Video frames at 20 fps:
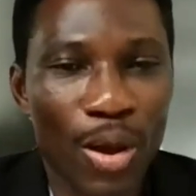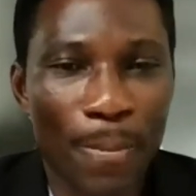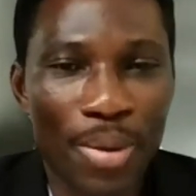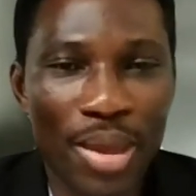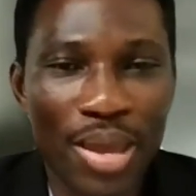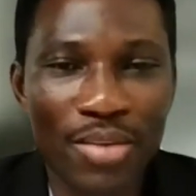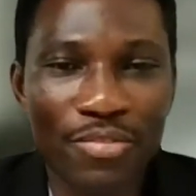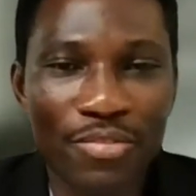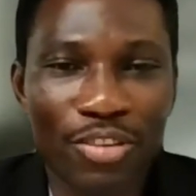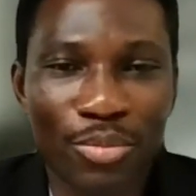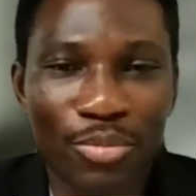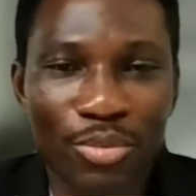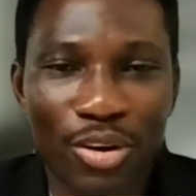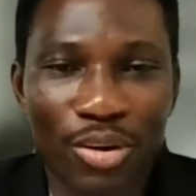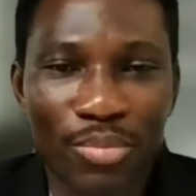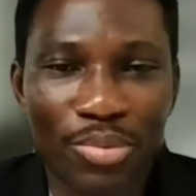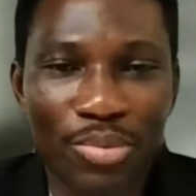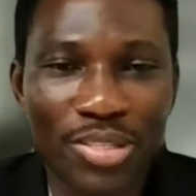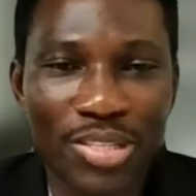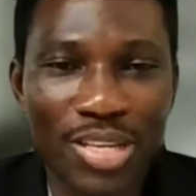You are paying from
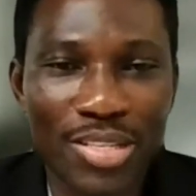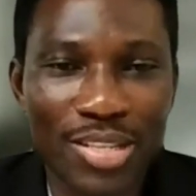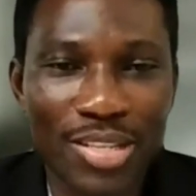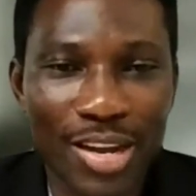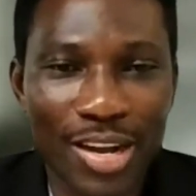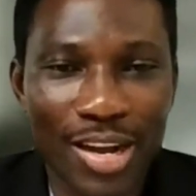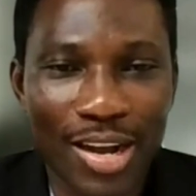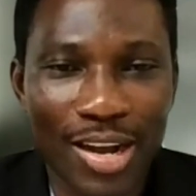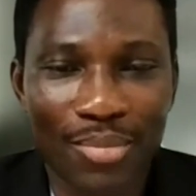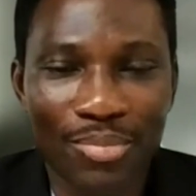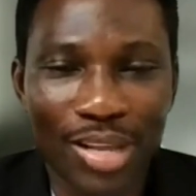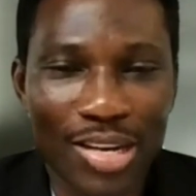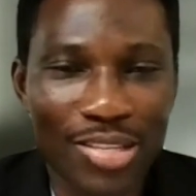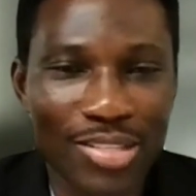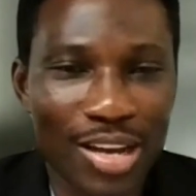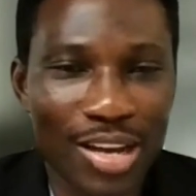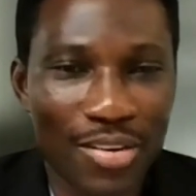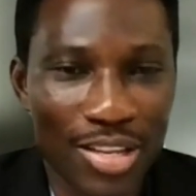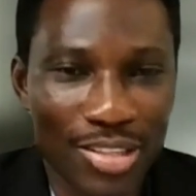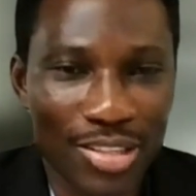your business income.
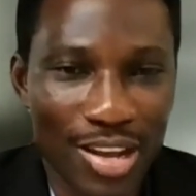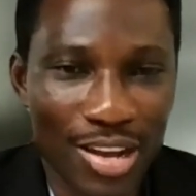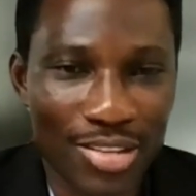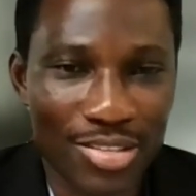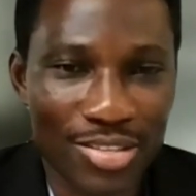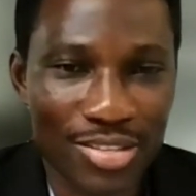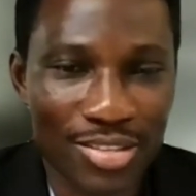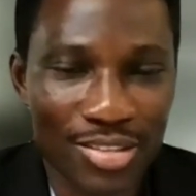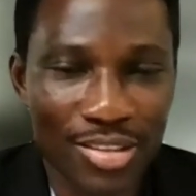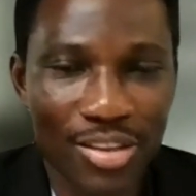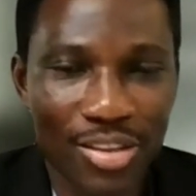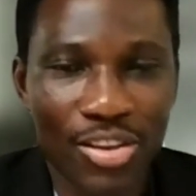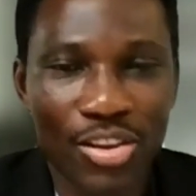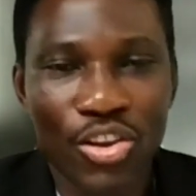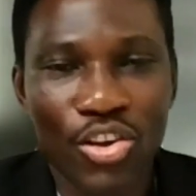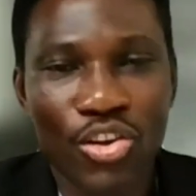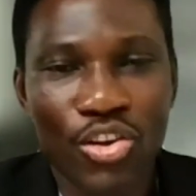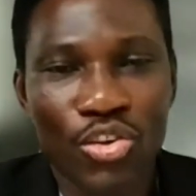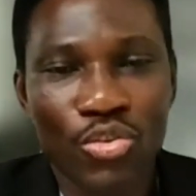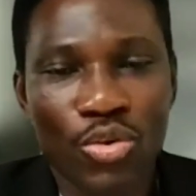That is direct tax.
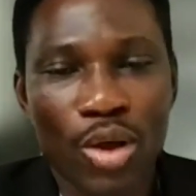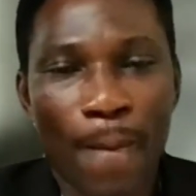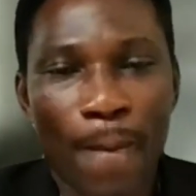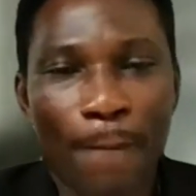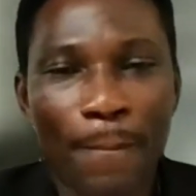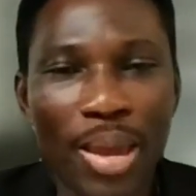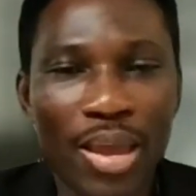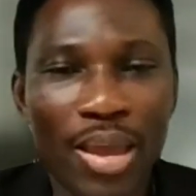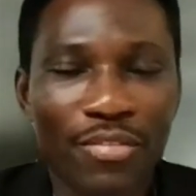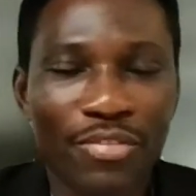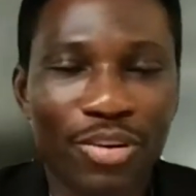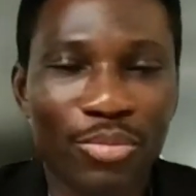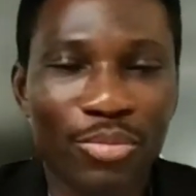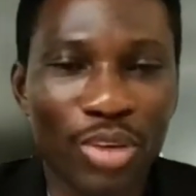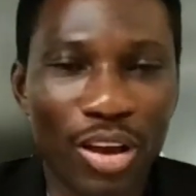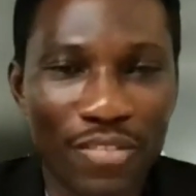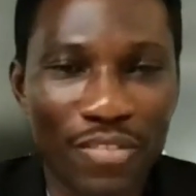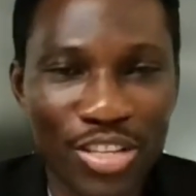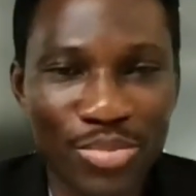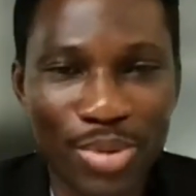You are paying
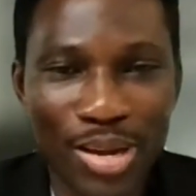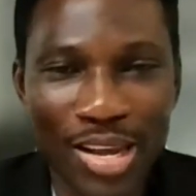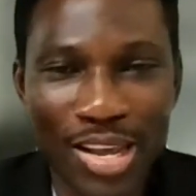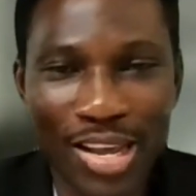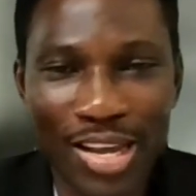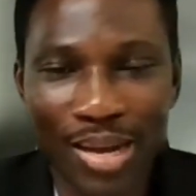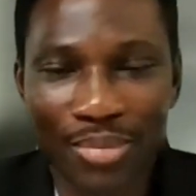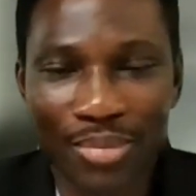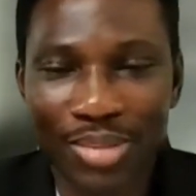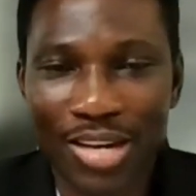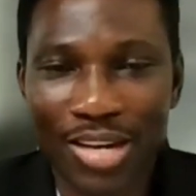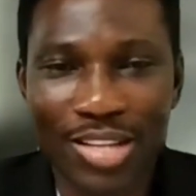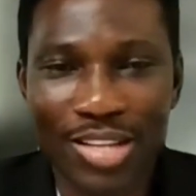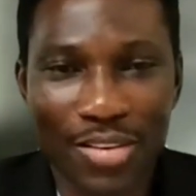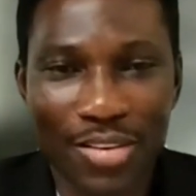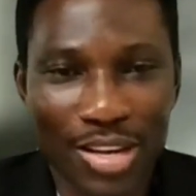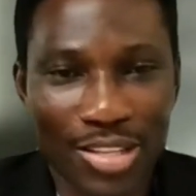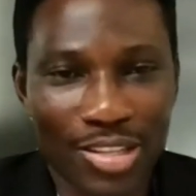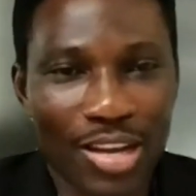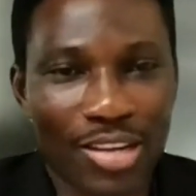from your investment income. That
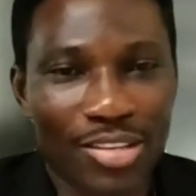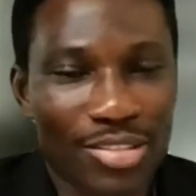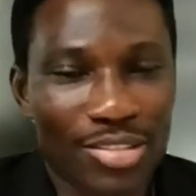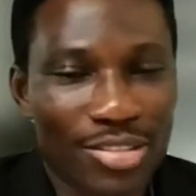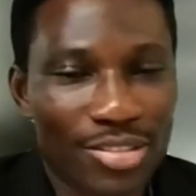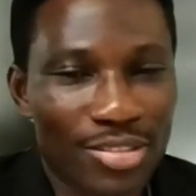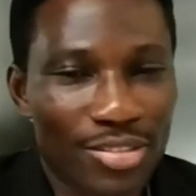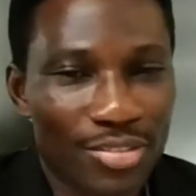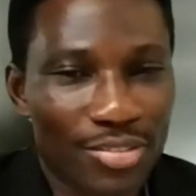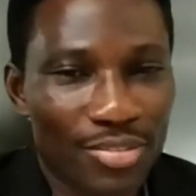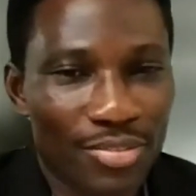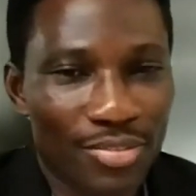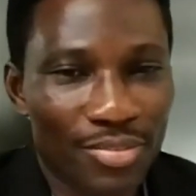is direct tax.